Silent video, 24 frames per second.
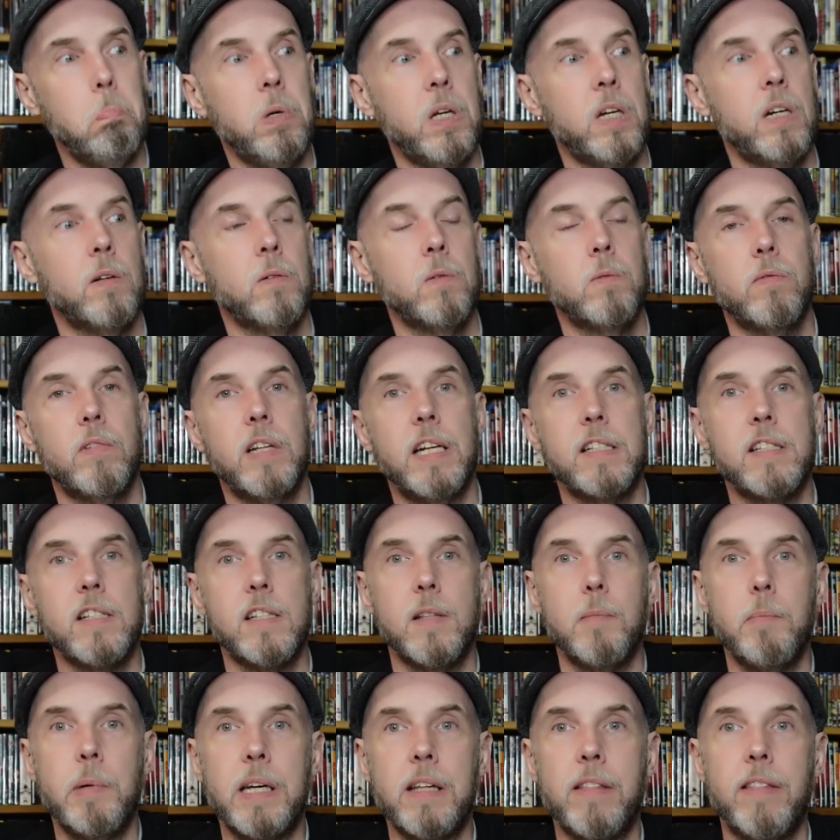you know, that's
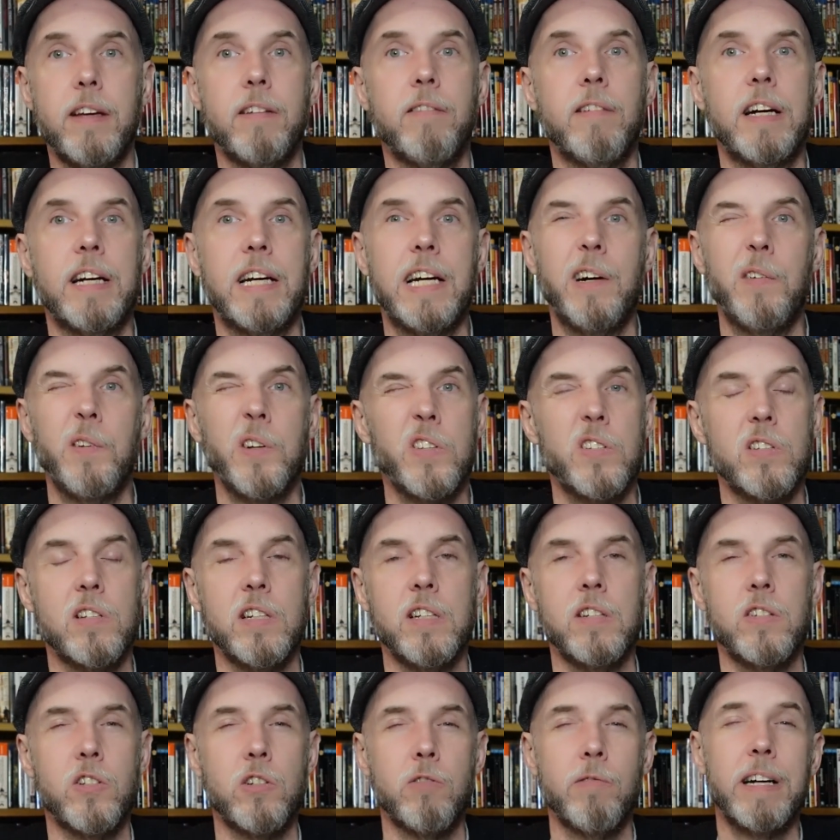the big thing right now, is,
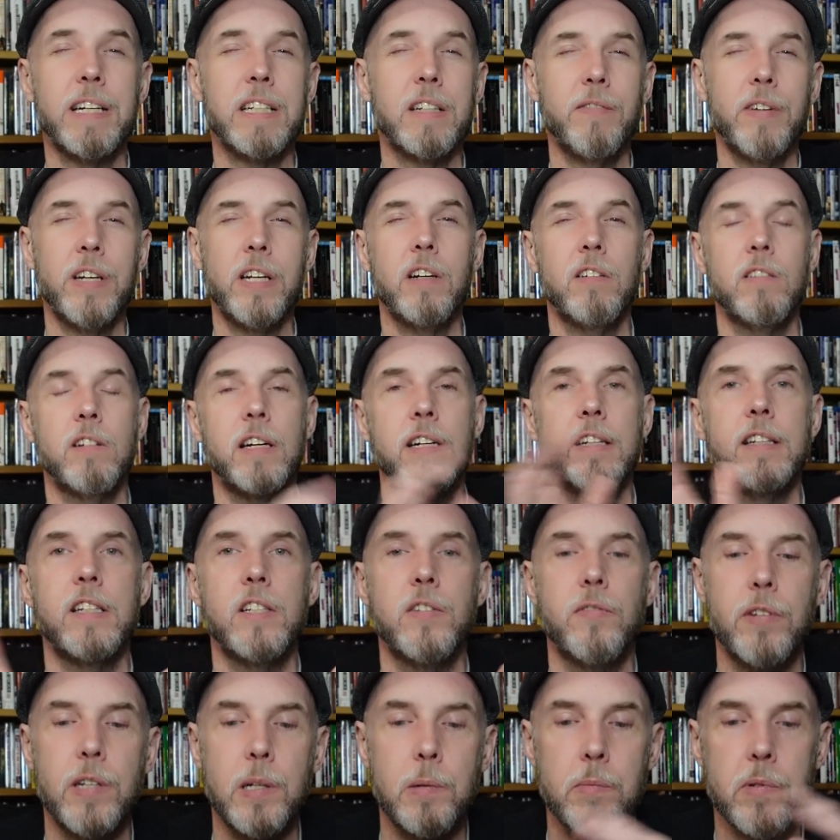is direct-to-video
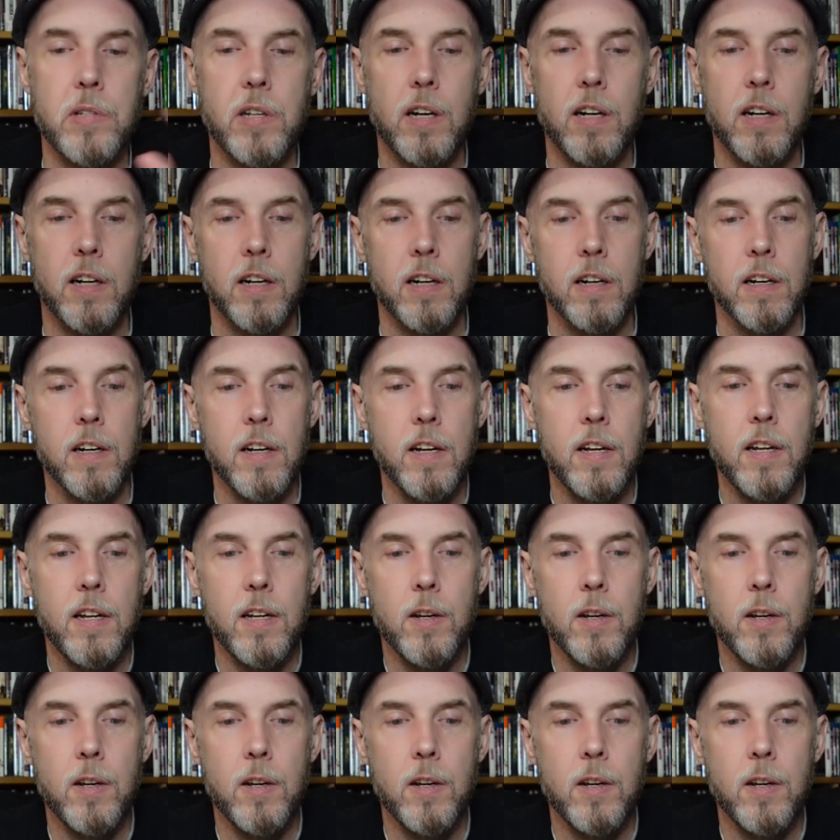nineties films are